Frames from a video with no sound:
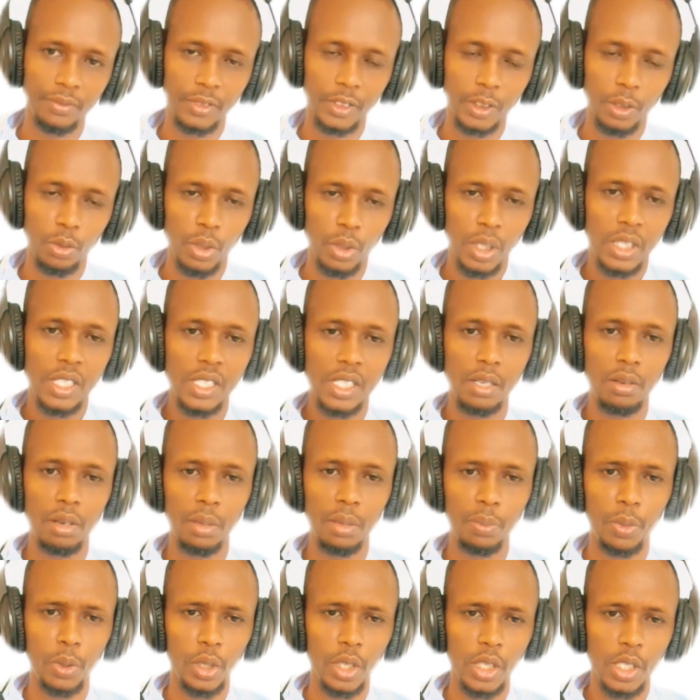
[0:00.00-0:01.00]
What is our
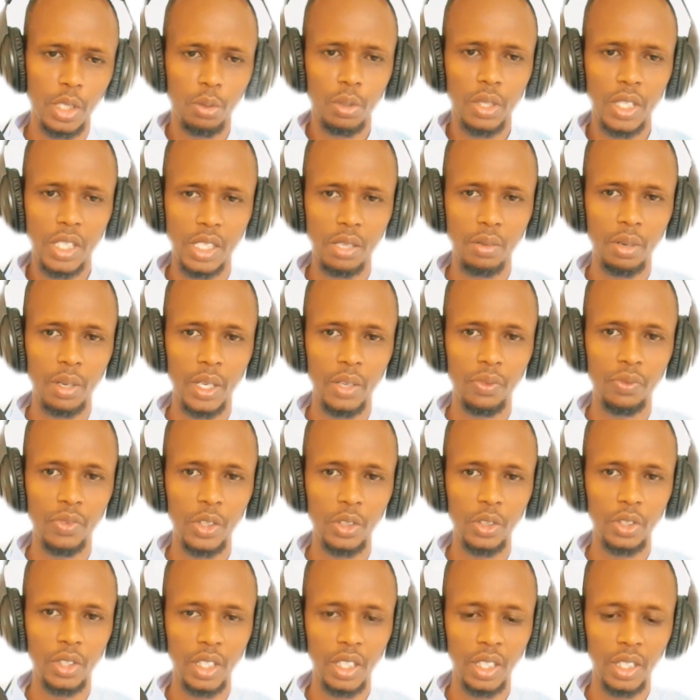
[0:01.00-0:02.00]
policy? What is our
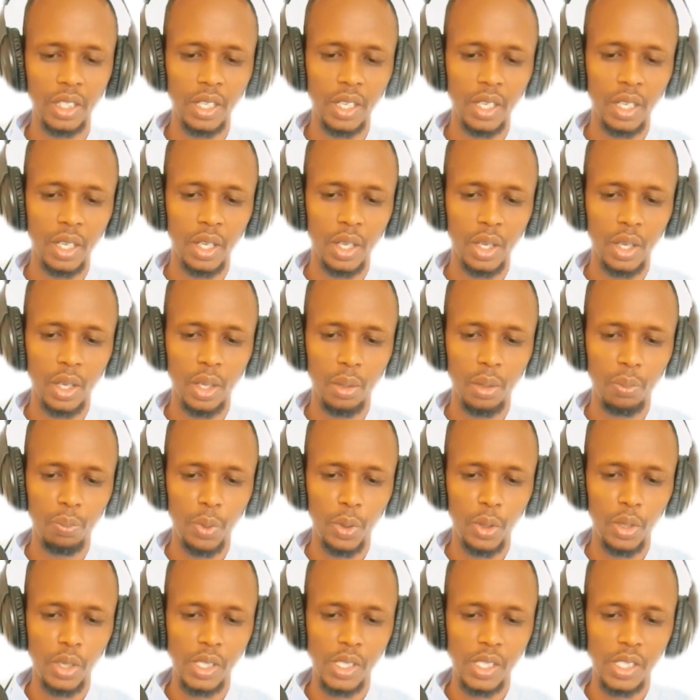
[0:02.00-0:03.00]
inventory
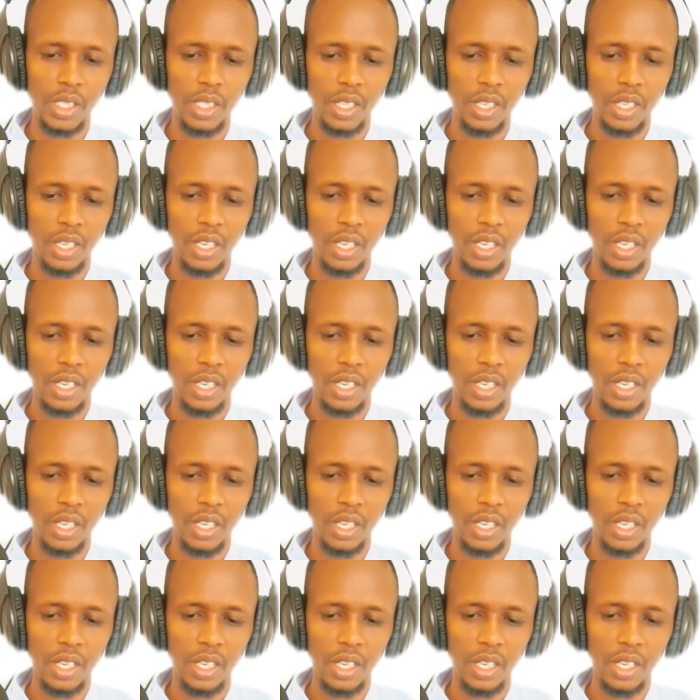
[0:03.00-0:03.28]
policy?